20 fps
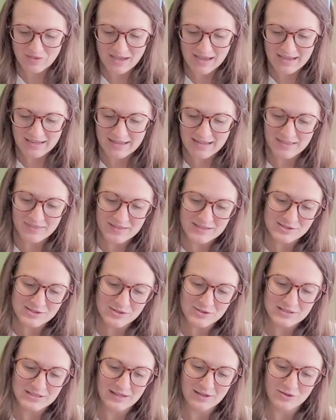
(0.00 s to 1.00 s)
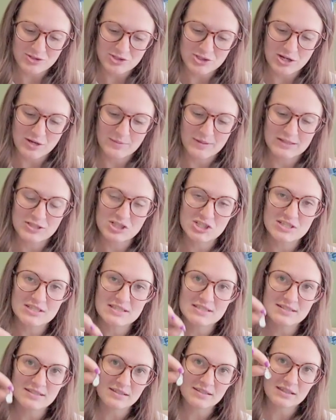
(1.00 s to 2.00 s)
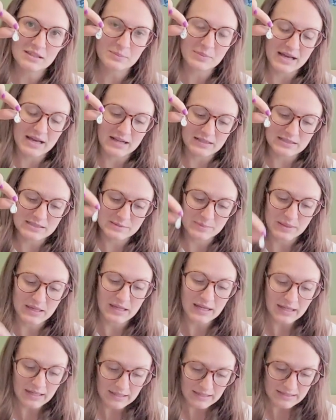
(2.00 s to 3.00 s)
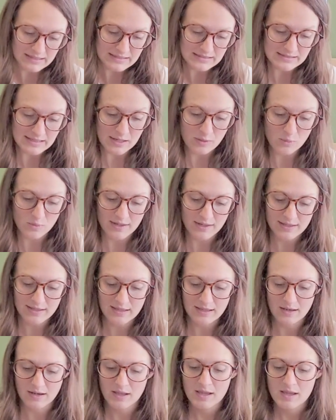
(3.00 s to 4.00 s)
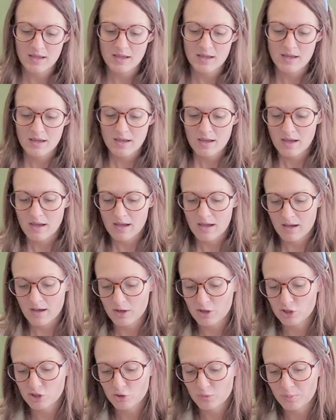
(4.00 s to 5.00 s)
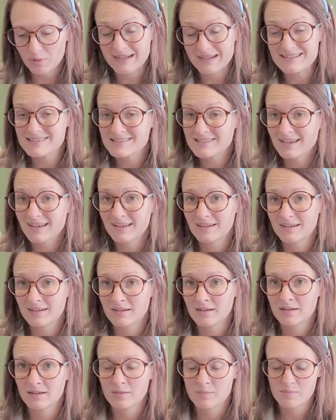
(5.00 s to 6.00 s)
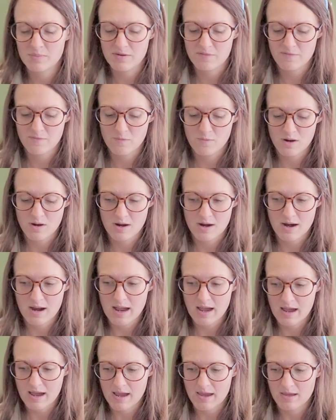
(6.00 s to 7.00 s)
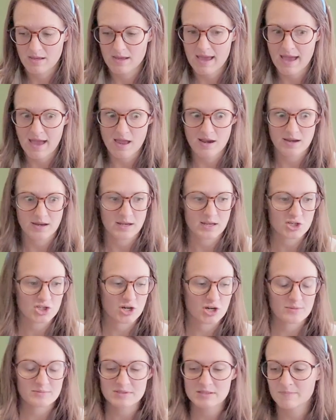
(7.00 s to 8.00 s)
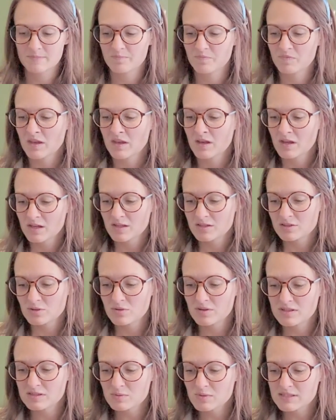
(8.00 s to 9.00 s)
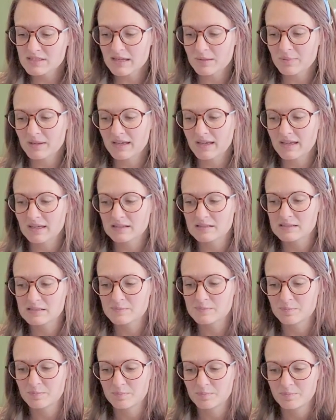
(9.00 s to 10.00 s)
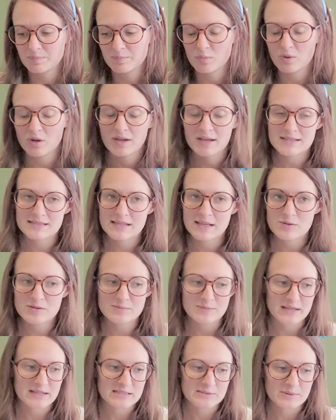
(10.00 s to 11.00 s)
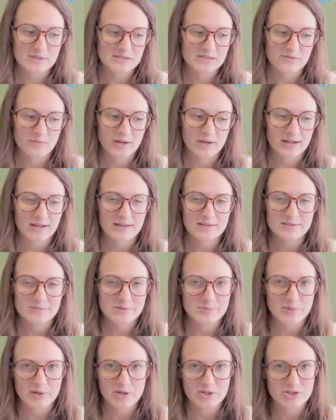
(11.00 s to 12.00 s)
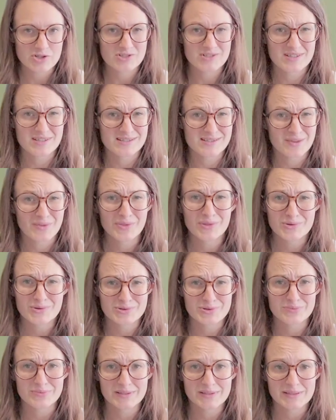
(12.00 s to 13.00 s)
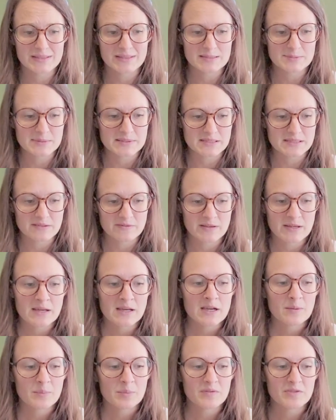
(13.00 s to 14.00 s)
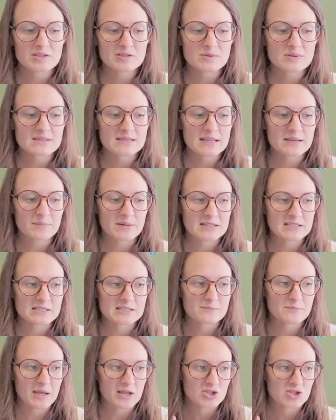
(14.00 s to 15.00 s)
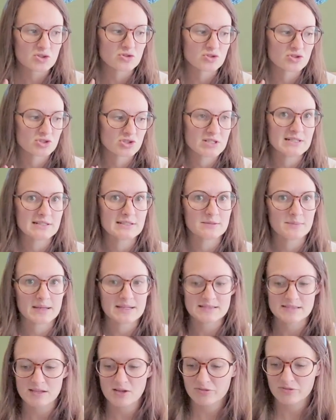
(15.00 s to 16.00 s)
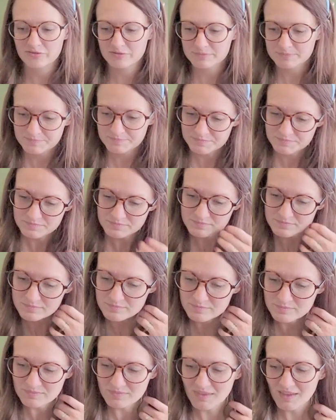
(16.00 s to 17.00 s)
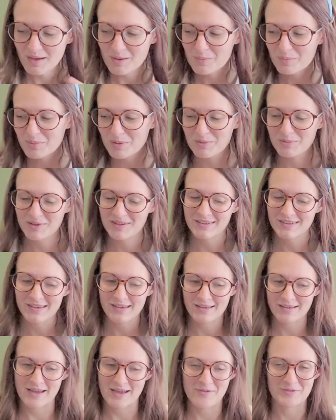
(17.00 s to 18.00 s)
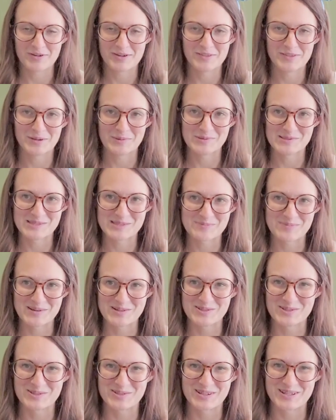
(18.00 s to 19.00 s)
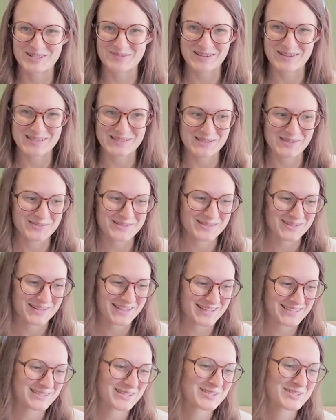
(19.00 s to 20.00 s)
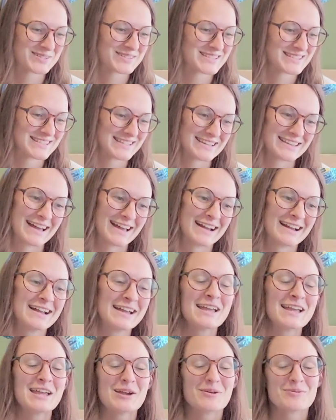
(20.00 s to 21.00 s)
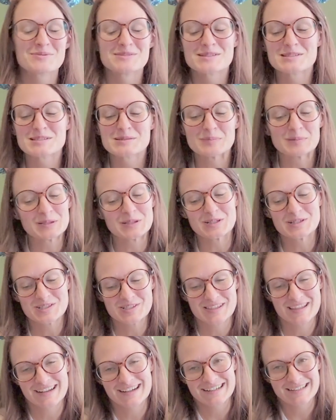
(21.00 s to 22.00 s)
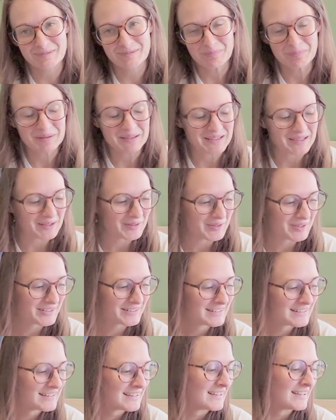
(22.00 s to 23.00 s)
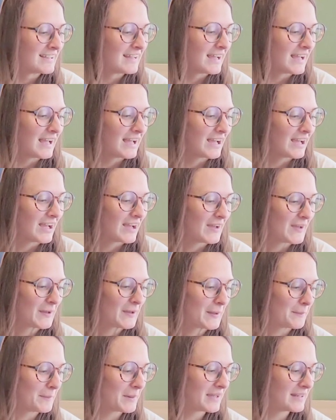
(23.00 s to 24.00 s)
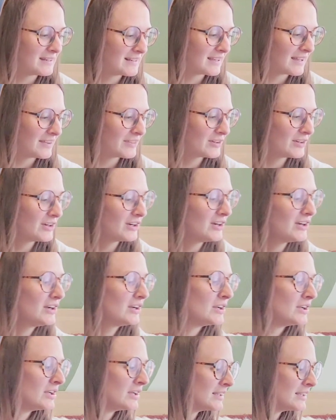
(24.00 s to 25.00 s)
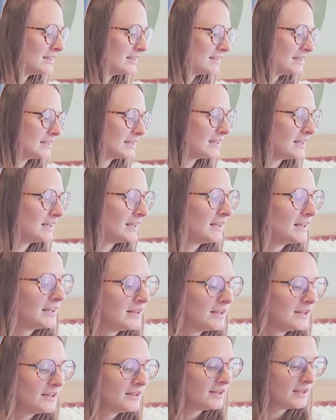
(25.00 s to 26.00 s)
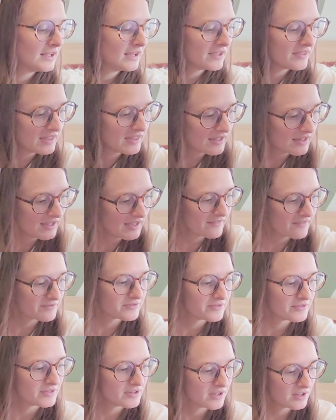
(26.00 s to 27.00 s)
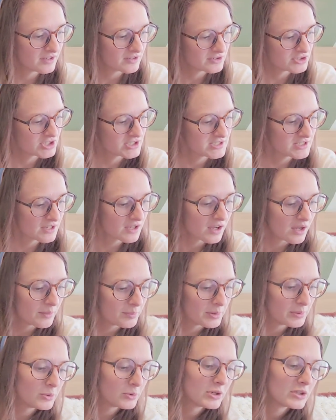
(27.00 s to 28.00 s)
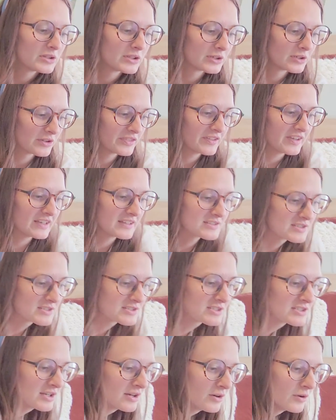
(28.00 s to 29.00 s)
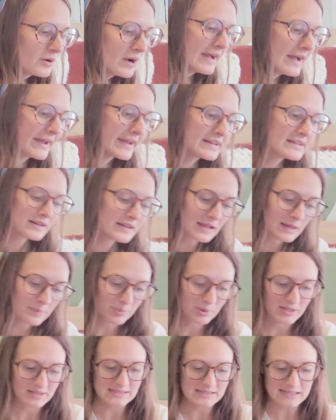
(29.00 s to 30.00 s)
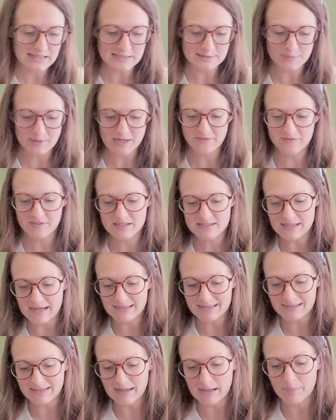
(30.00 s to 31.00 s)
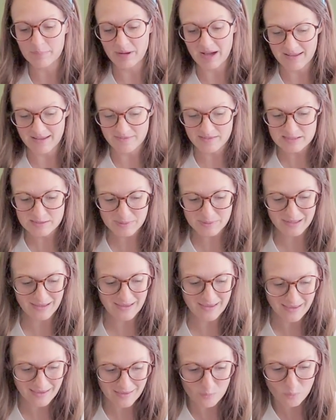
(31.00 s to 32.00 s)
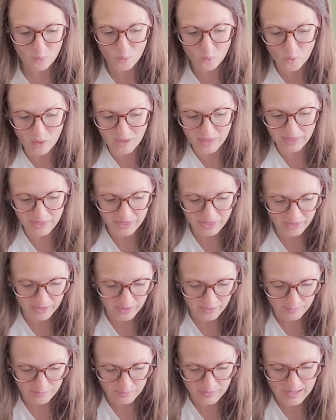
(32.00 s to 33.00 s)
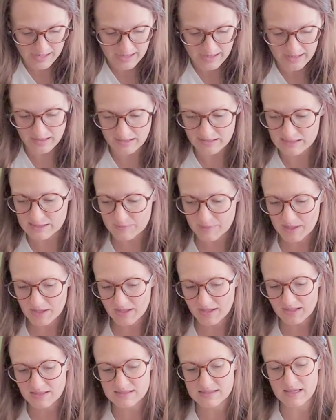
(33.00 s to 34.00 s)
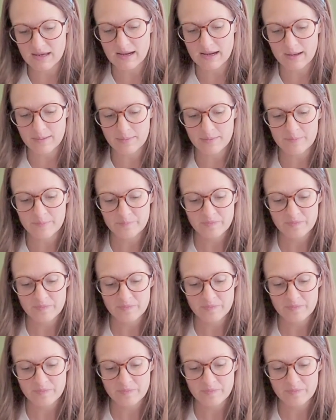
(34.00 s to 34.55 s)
I got this little dangle charm and she's still in the box because I want to get a new bracelet before I add any charms. So this was like my, ex well, I say it was my expensive one. I got some spirit jerseys and those were really expensive, but this was like my special treat to myself. But really everything was a special treat to myself. So I guess I shouldn't say that. It was a splurge that I didn't plan on. Um, another, I think I have just a couple more little things. So I did a princess breakfast. I did not buy this, but it came with my experience and I